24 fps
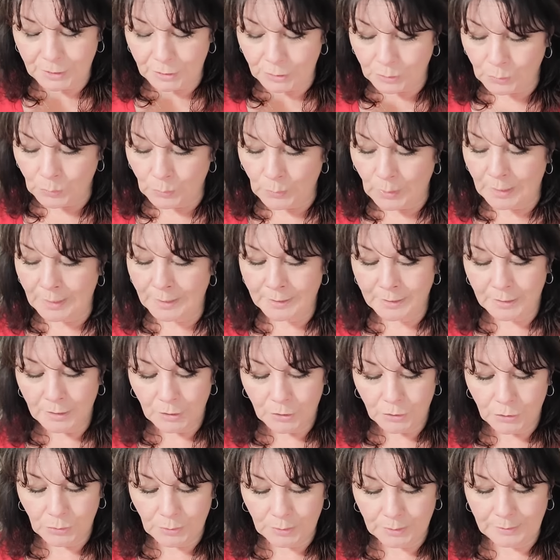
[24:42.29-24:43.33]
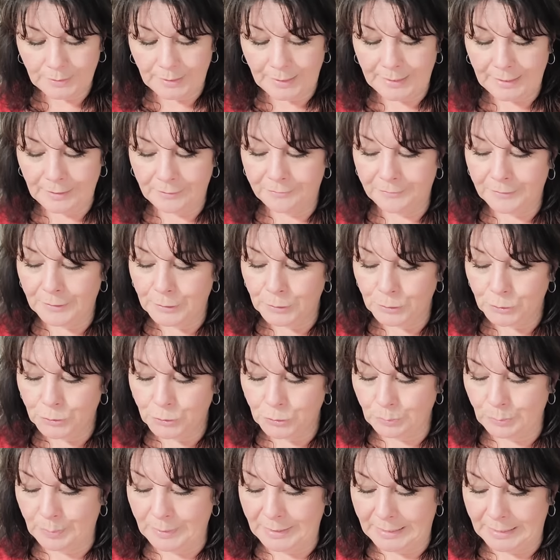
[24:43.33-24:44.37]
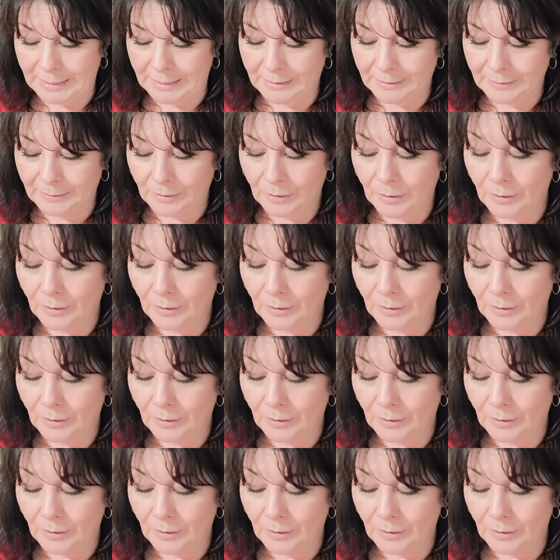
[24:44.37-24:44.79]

you want your life to be.